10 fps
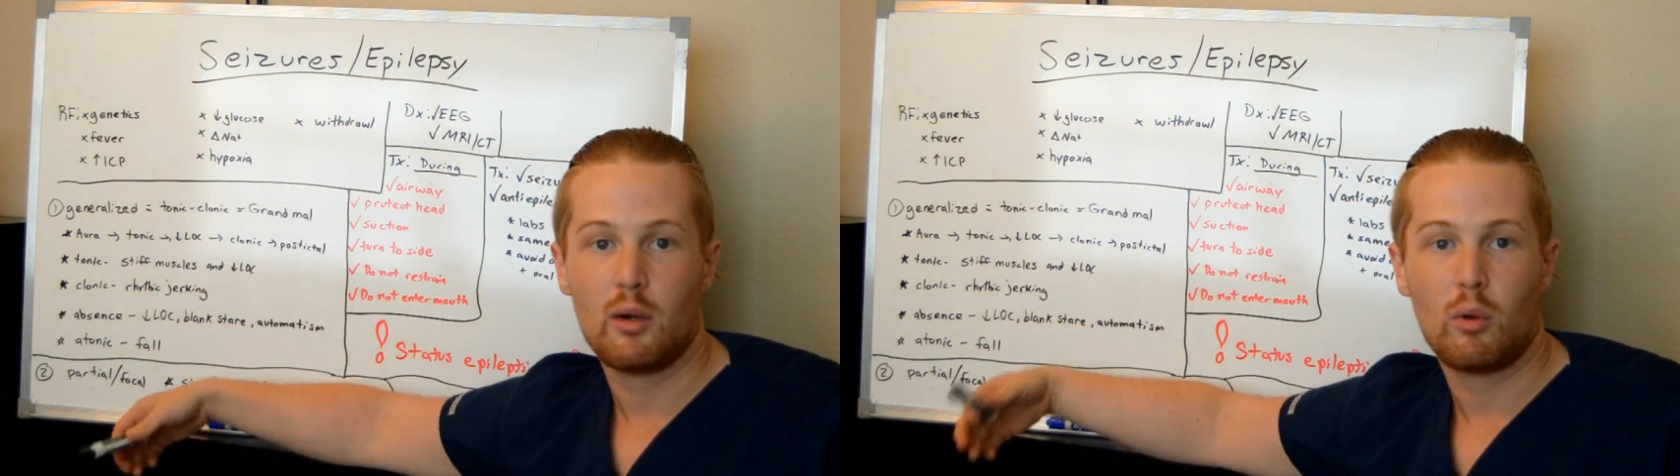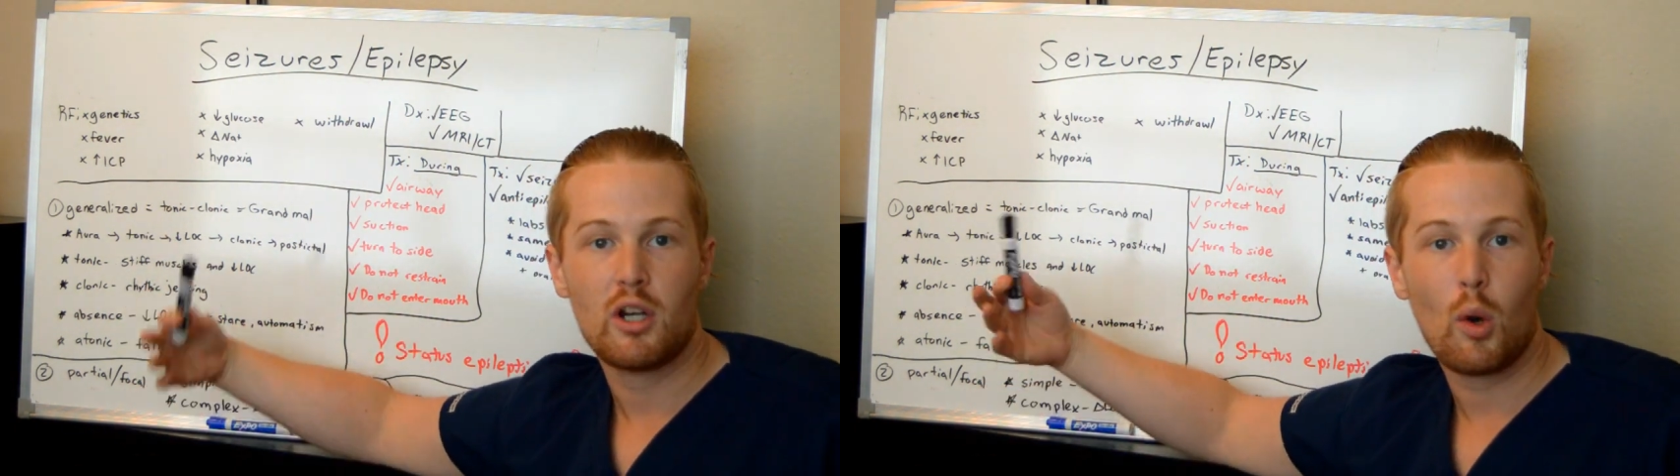
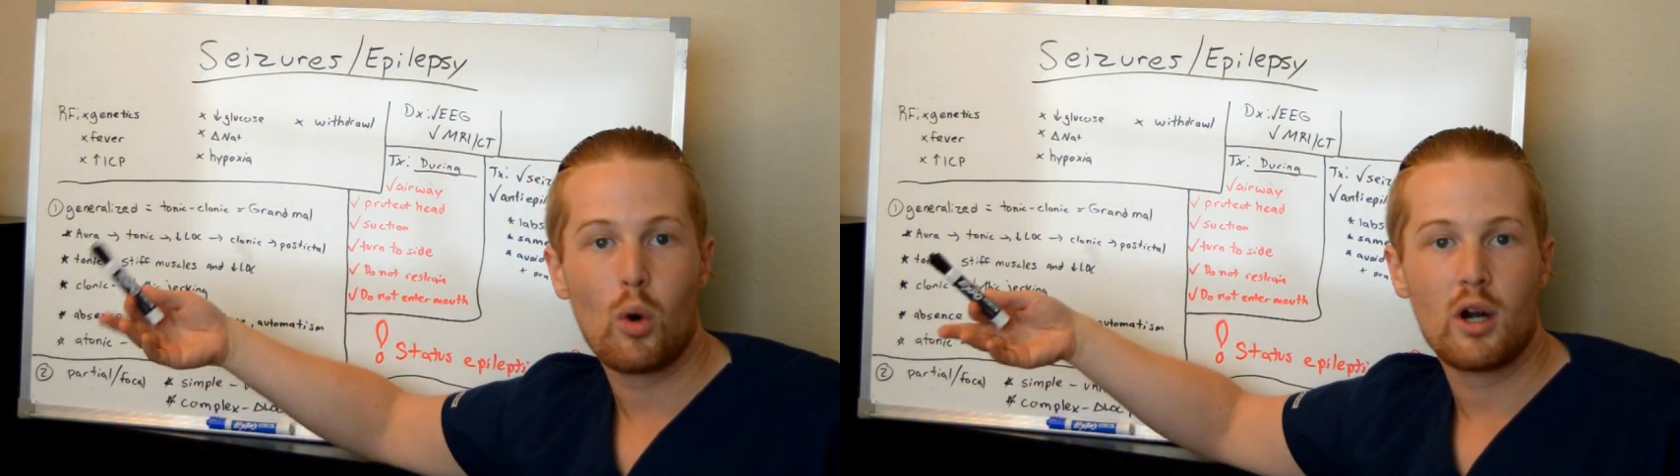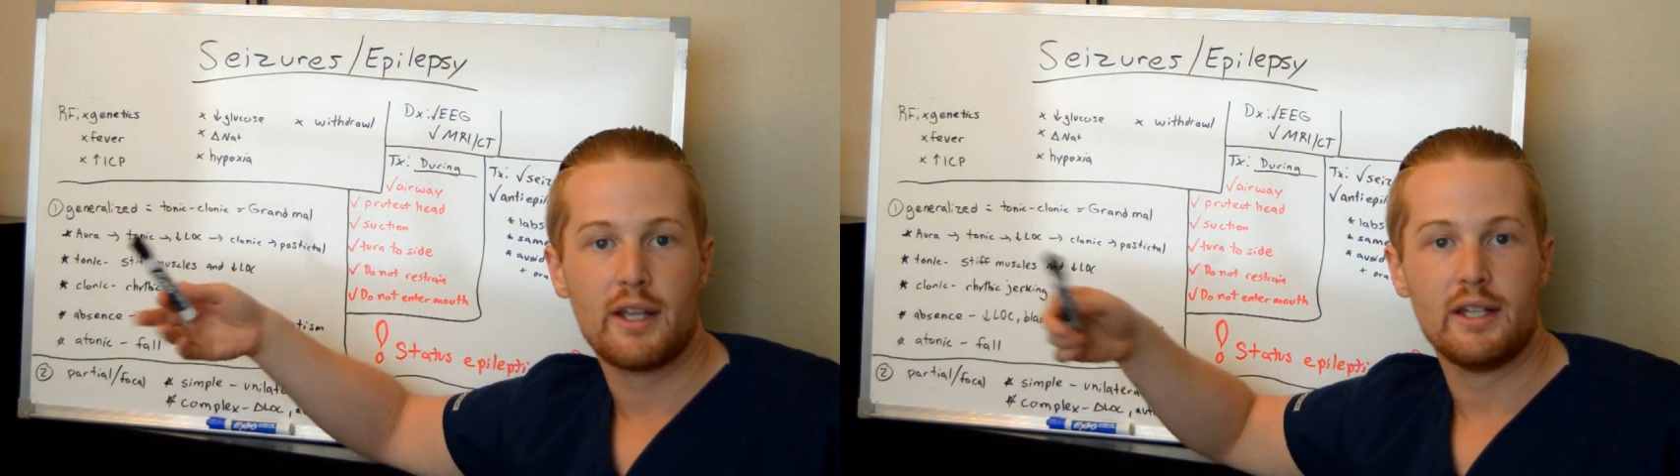And what an
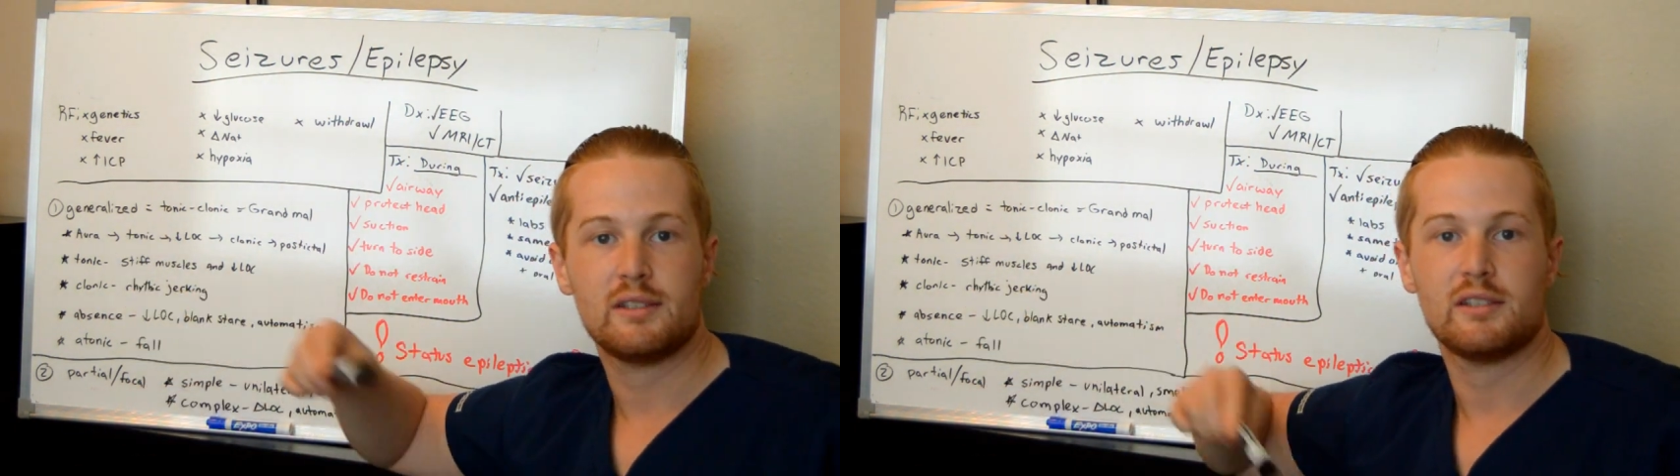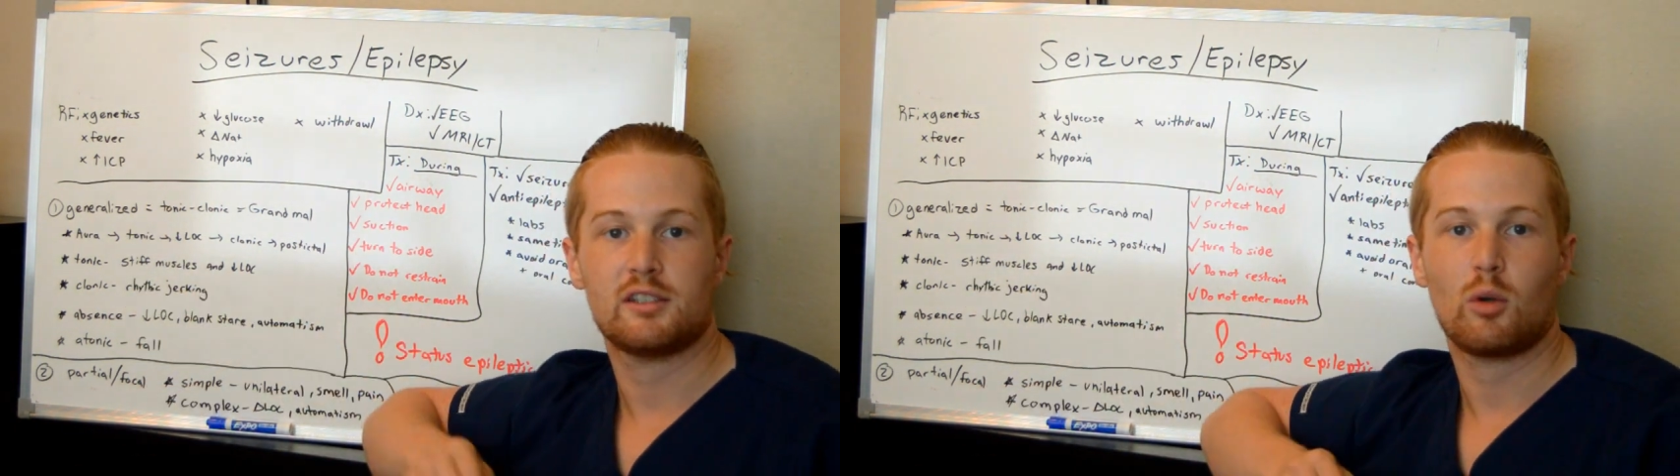aura is,
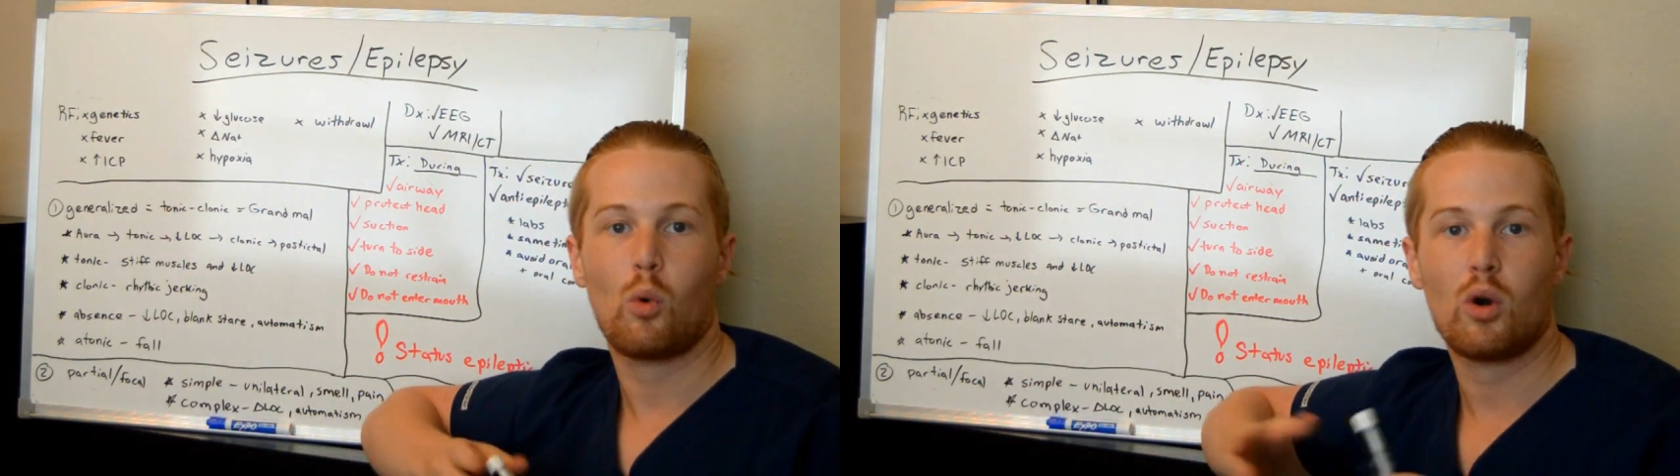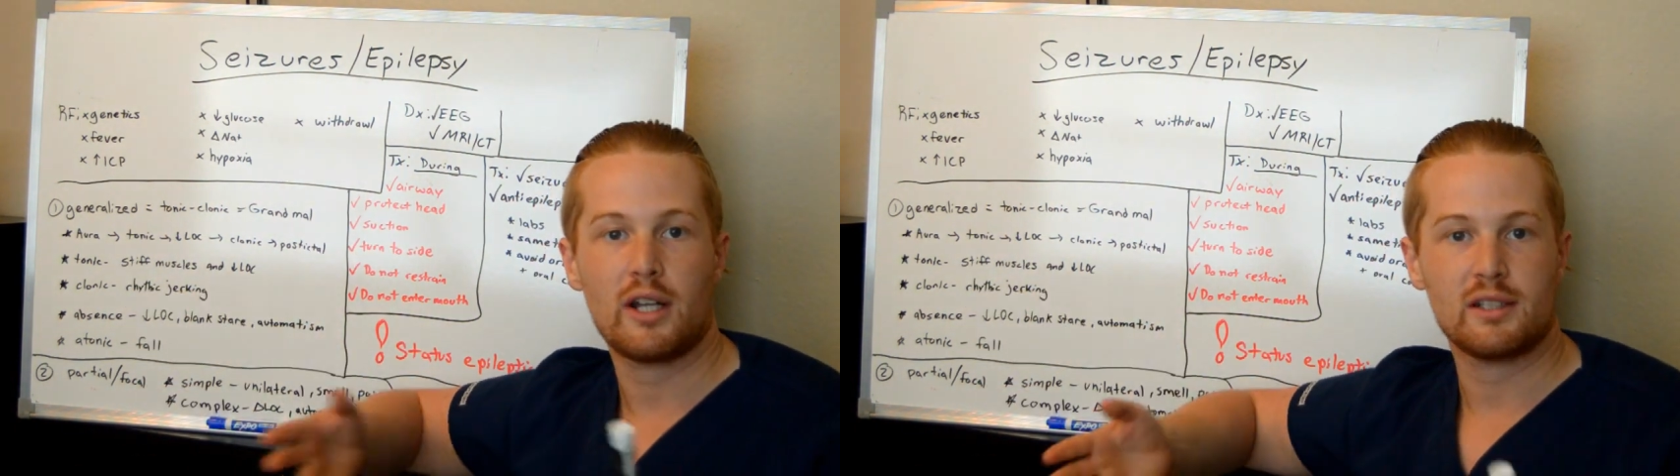is it's a warning